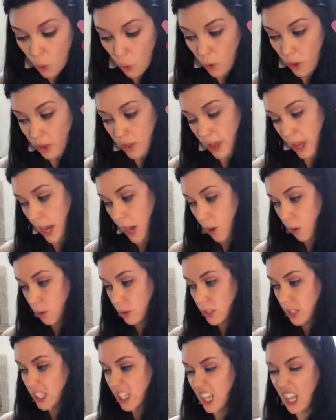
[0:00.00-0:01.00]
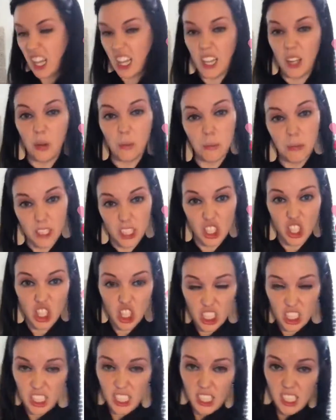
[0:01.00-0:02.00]
without a little bit of
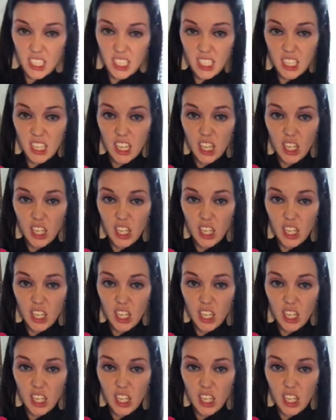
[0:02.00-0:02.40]
cheese.